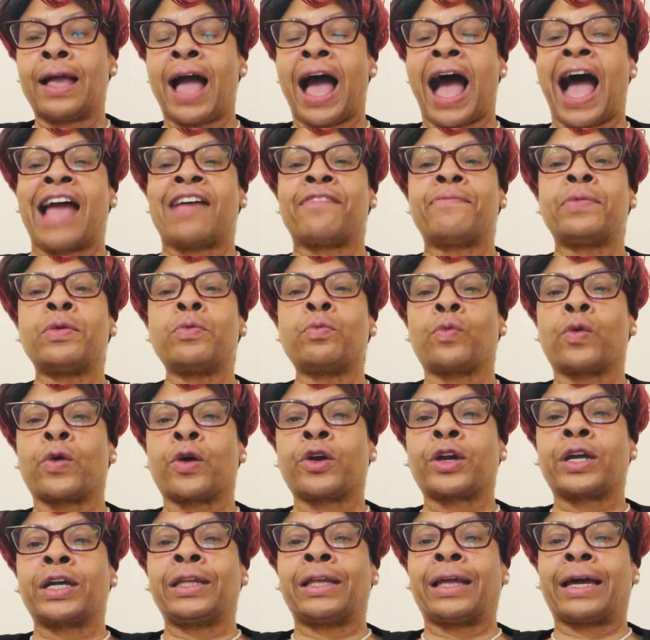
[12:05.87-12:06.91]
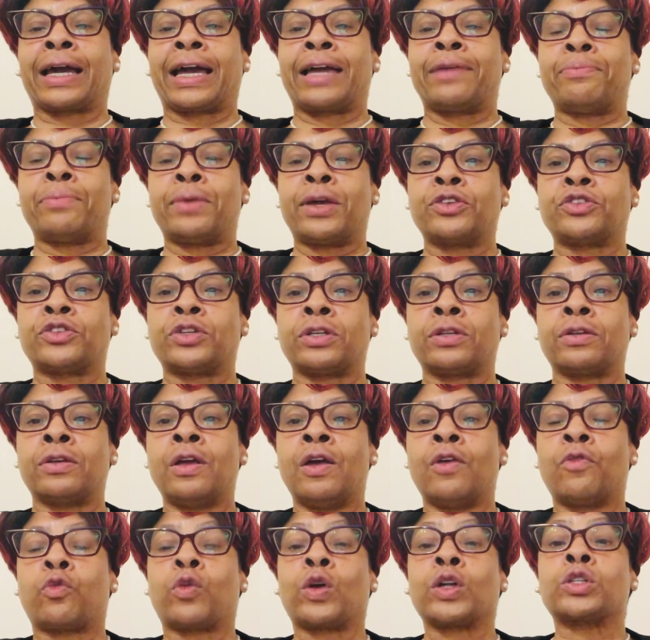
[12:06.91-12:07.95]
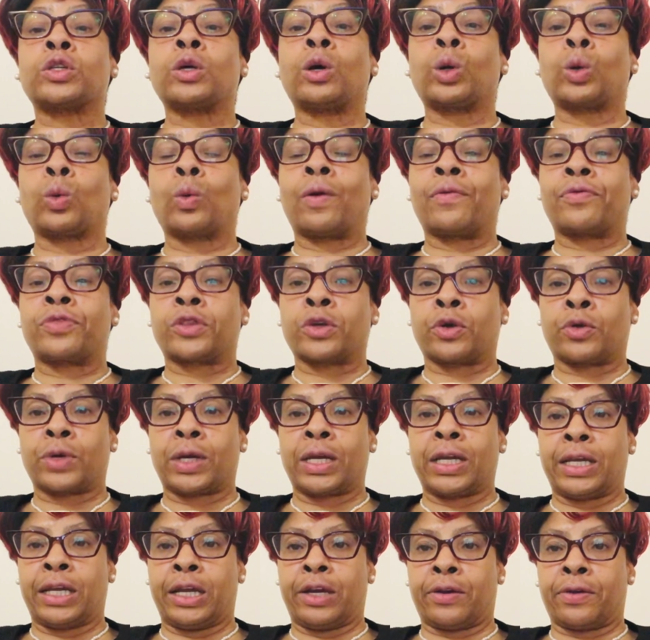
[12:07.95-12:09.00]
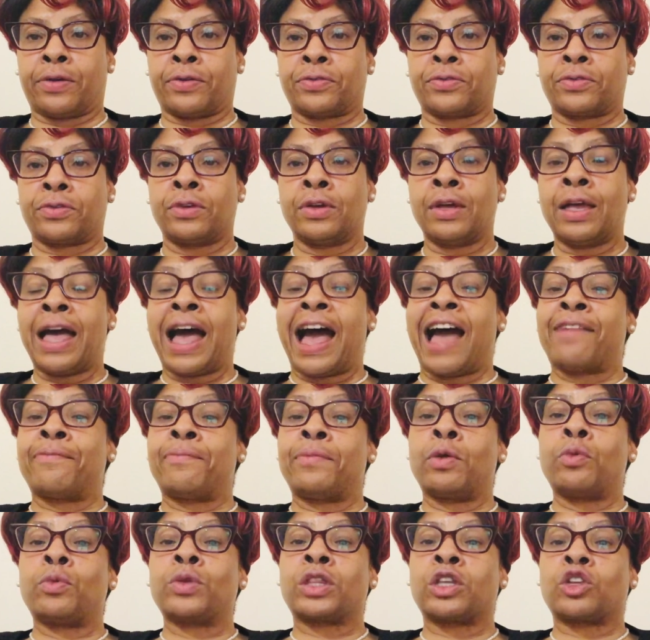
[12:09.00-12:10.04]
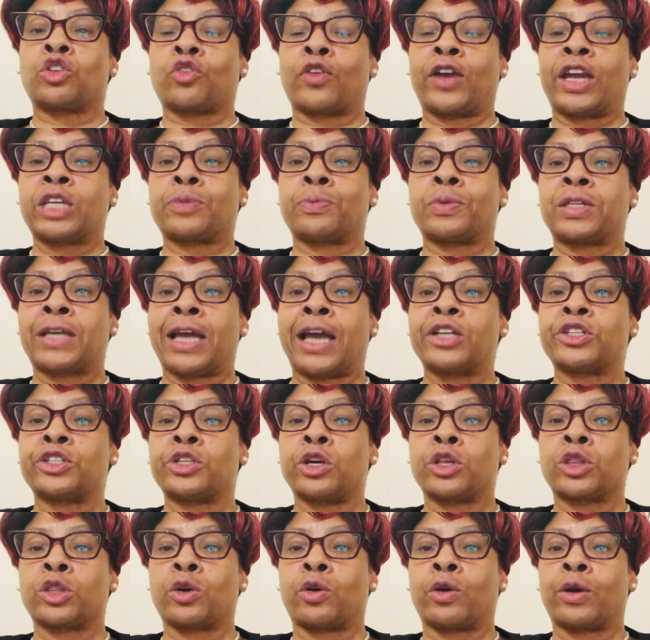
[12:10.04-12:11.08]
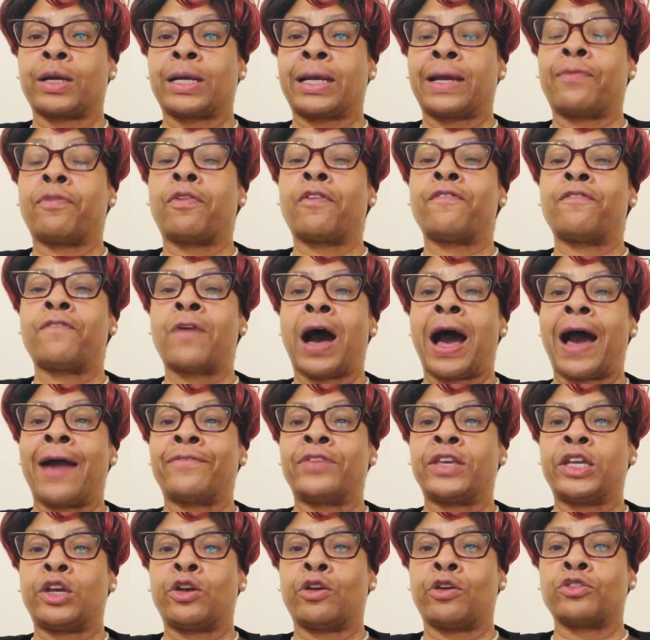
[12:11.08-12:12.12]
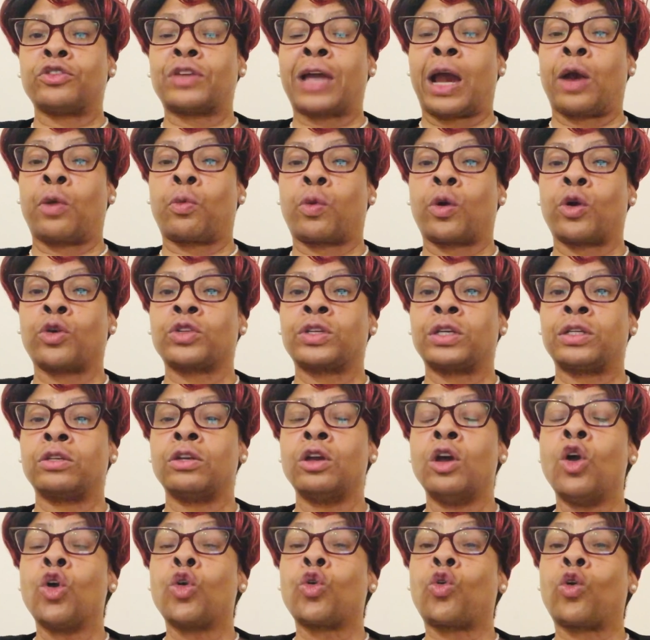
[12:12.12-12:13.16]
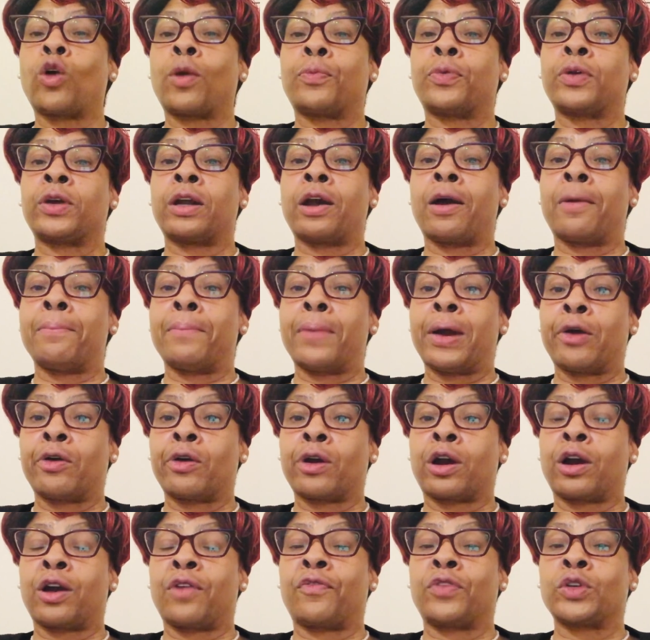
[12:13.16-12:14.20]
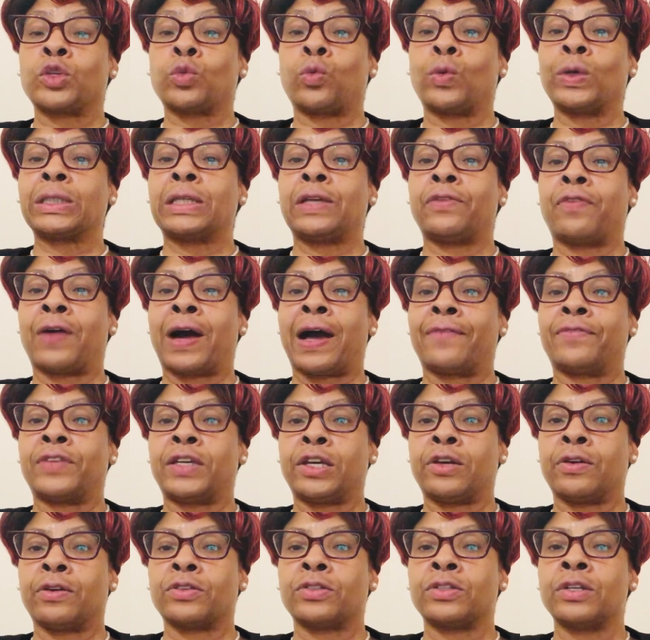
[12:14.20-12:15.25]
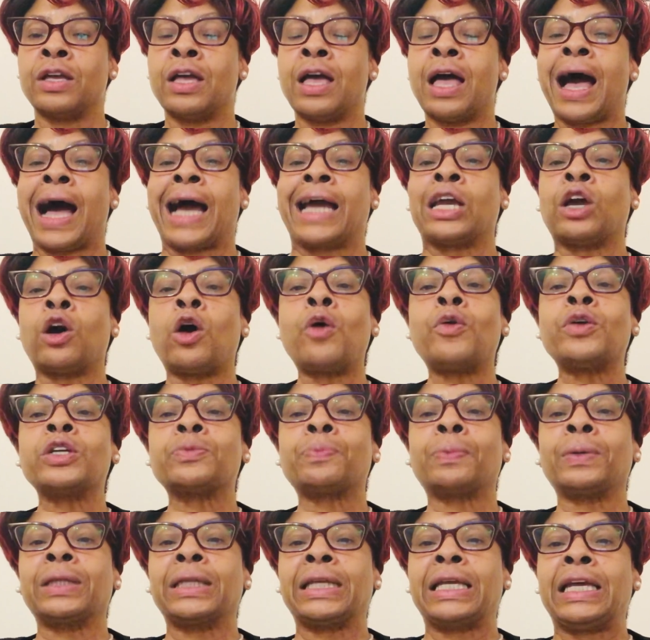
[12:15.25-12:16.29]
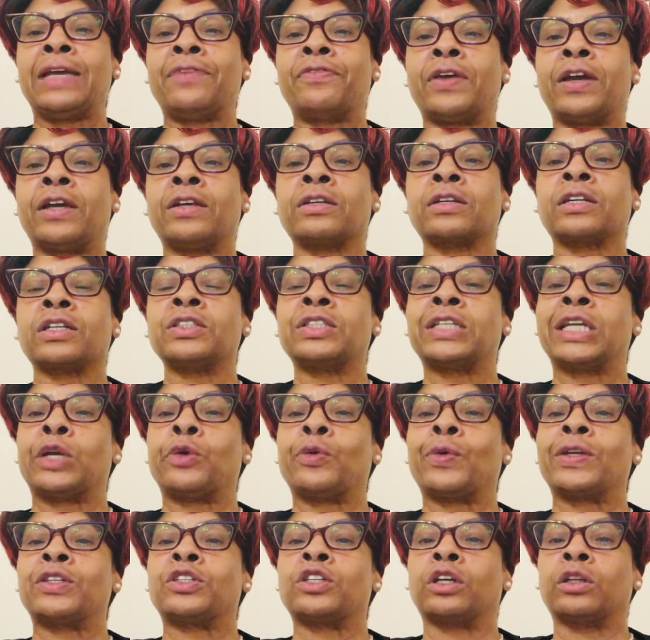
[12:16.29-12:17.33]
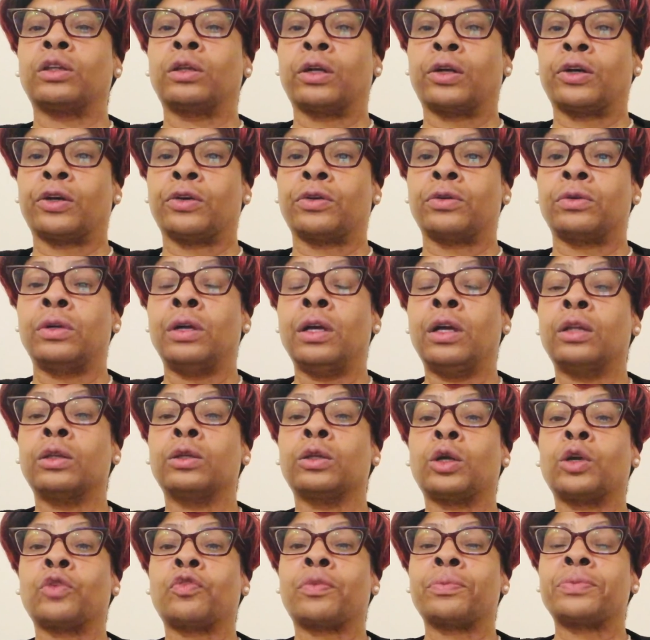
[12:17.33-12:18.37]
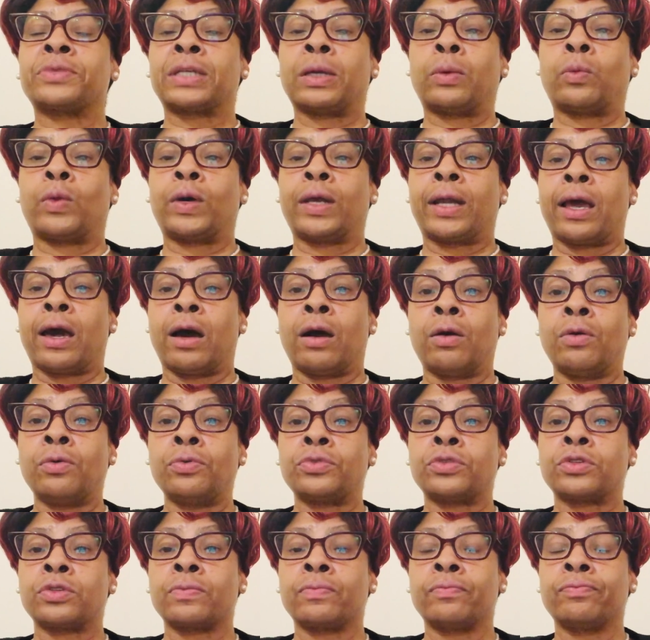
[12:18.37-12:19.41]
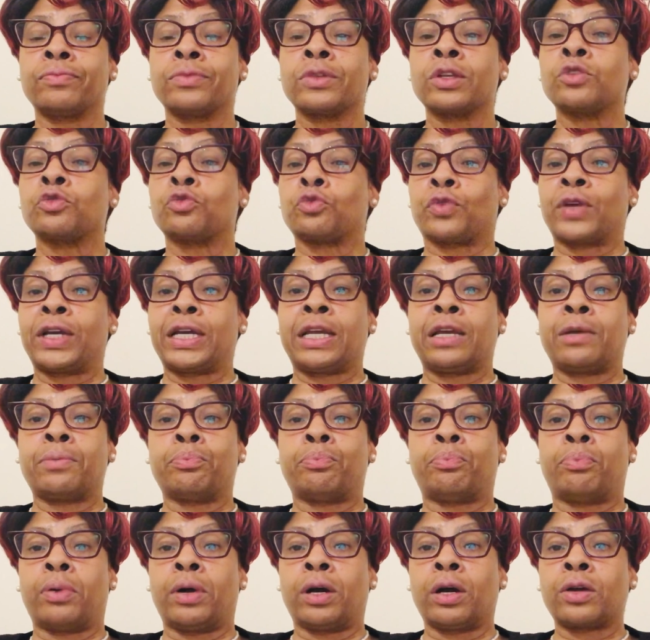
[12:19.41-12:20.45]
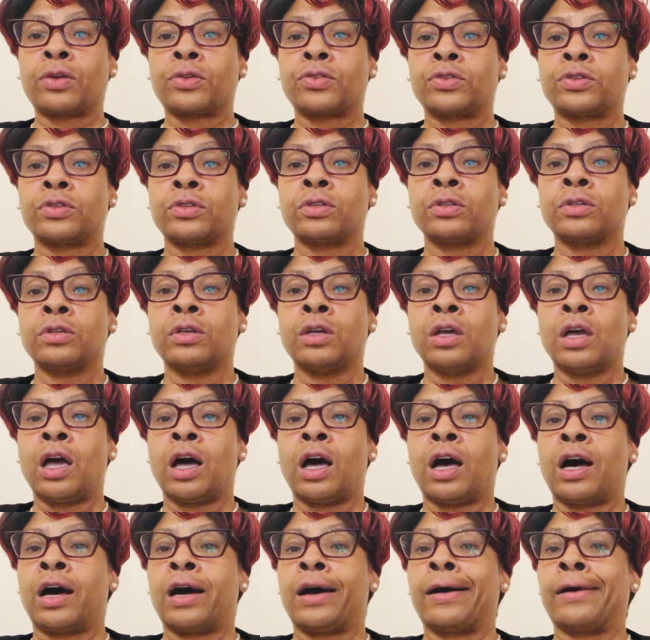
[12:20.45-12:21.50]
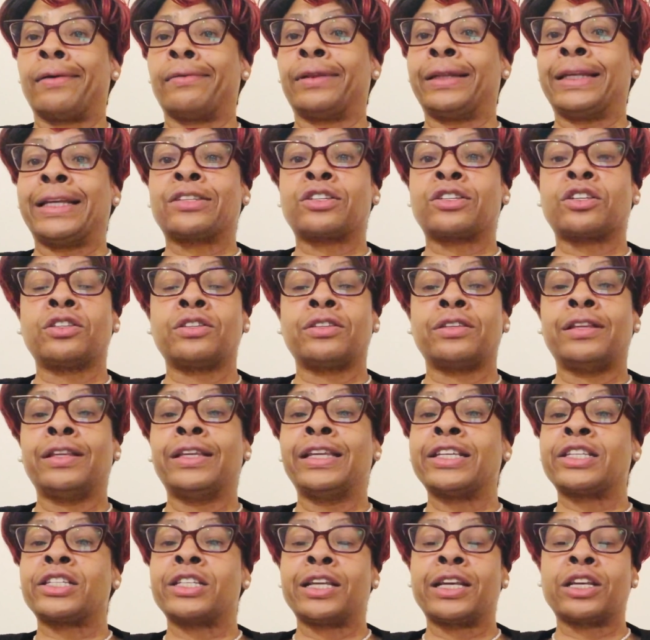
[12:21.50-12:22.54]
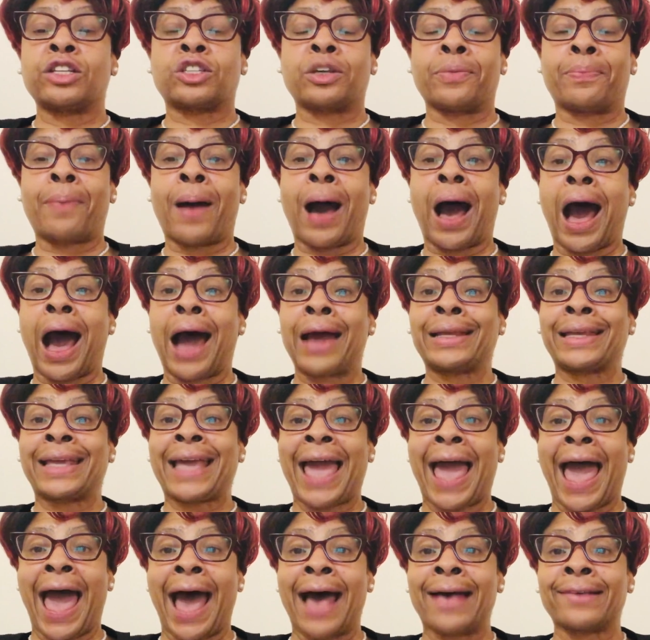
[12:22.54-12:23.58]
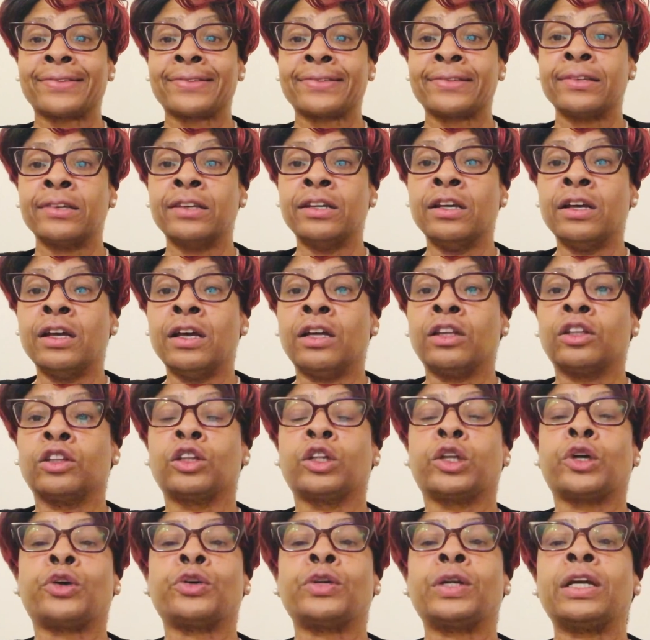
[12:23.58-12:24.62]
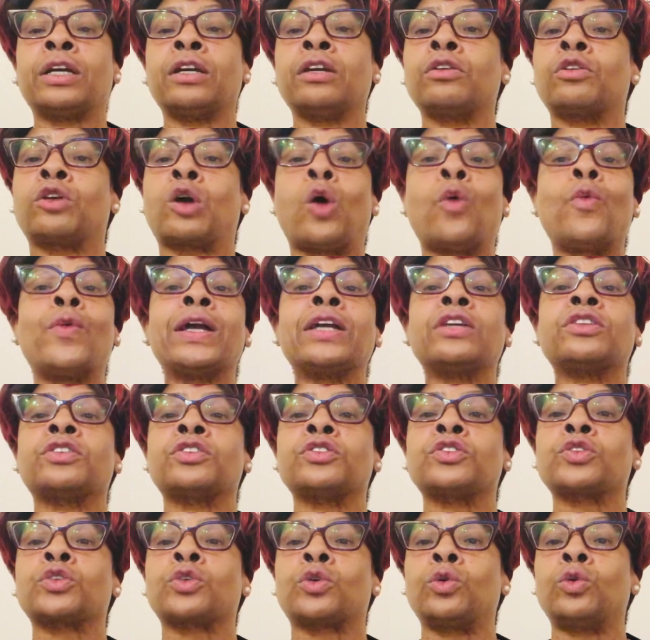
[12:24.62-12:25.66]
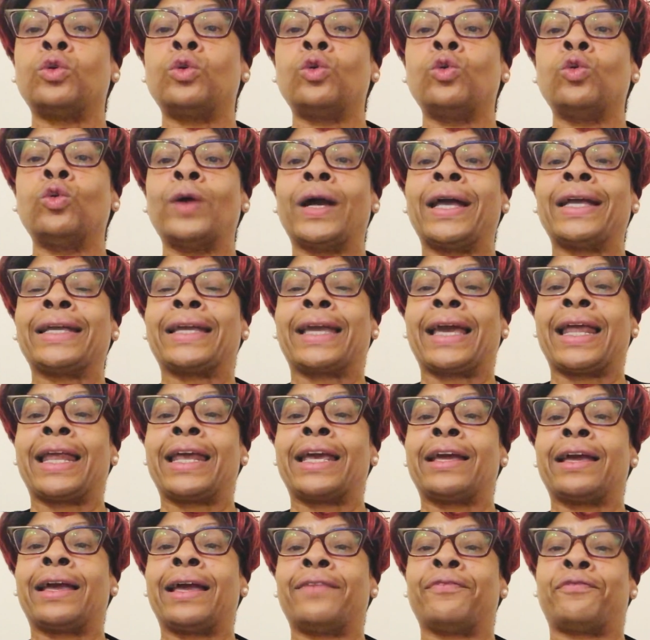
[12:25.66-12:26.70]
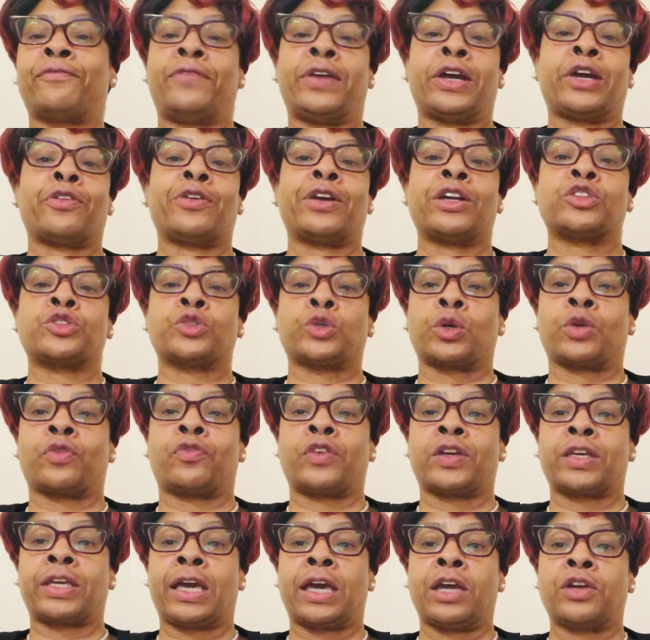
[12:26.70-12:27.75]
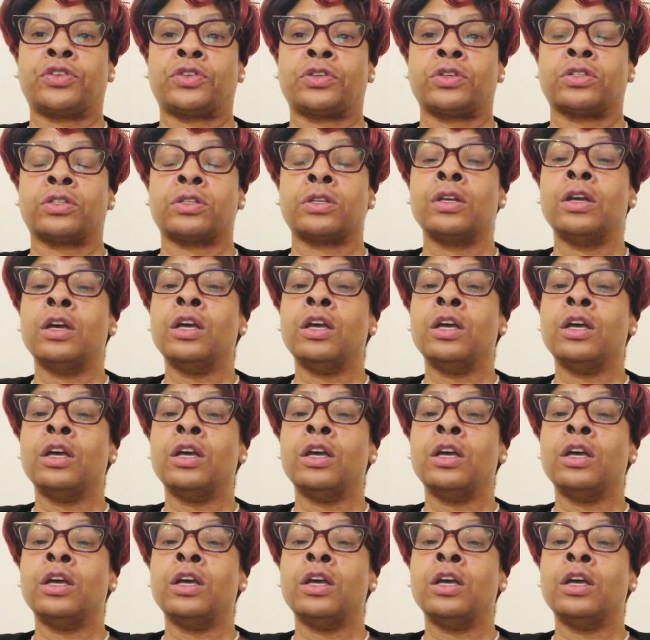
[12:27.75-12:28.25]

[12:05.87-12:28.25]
I've been working, like I mentioned, for a total of 30 years. I've been with the Transportation Authority for 5 years. I worked in corporate America for 25 years. I always believe in continuing to learn. Learn from someone else, reading books, listening to podcasts, learning, going to school, and getting various certifications.